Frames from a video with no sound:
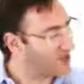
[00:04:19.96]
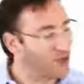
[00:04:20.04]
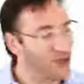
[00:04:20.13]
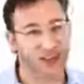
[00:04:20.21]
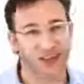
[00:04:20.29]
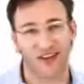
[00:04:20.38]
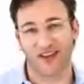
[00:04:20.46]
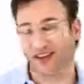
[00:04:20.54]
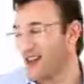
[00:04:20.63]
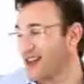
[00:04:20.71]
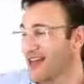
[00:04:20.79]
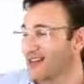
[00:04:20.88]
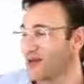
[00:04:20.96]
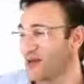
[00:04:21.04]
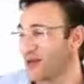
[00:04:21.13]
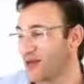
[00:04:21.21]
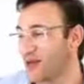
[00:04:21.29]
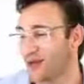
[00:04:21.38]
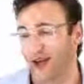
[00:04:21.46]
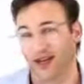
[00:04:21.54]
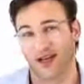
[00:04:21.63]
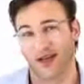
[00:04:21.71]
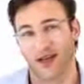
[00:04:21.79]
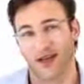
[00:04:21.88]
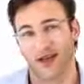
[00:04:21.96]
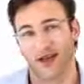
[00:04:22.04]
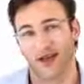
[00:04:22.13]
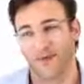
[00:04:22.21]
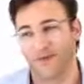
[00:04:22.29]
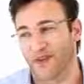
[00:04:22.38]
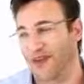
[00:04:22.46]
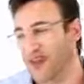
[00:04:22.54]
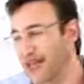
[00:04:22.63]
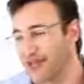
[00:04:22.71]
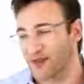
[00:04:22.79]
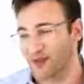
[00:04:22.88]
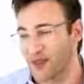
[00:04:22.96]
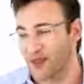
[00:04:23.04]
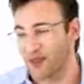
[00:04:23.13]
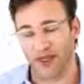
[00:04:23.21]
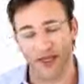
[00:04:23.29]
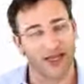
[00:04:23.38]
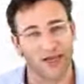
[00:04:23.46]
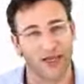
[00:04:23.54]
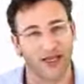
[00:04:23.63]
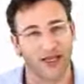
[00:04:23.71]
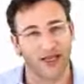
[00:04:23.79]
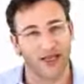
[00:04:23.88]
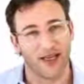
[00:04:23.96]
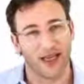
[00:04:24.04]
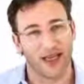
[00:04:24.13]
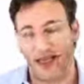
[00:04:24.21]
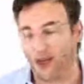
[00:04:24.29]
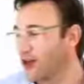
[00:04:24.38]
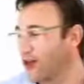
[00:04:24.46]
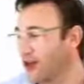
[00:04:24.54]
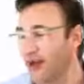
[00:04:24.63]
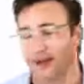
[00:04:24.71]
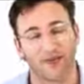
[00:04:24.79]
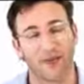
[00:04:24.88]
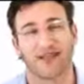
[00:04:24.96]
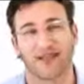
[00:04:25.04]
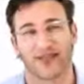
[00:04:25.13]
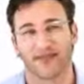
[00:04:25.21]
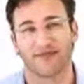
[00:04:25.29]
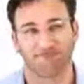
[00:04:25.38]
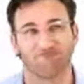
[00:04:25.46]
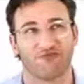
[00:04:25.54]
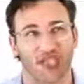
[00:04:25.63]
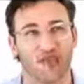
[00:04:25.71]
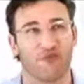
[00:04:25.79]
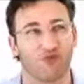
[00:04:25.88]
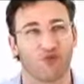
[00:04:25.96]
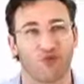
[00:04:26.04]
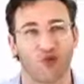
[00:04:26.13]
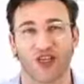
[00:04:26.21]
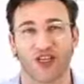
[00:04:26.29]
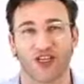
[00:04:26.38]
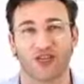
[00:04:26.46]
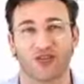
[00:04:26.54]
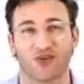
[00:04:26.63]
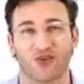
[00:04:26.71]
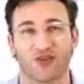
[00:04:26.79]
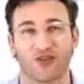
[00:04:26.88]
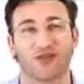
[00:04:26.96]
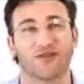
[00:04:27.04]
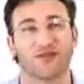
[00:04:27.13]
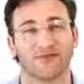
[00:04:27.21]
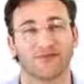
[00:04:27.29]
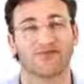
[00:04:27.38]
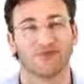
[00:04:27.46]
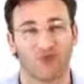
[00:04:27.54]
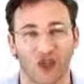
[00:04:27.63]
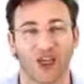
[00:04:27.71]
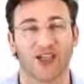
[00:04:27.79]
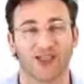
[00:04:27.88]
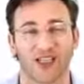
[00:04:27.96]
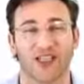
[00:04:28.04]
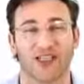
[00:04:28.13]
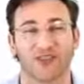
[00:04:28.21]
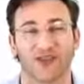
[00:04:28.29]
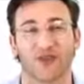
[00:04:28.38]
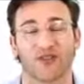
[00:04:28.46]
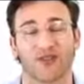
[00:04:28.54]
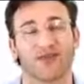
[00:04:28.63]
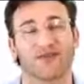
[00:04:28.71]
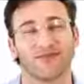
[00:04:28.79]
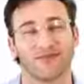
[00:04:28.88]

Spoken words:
people to the left and 1,000 people to the right and 1,000 people behind me. And I look around, I'm like, yep, we're going to change the world. We're going to change the world.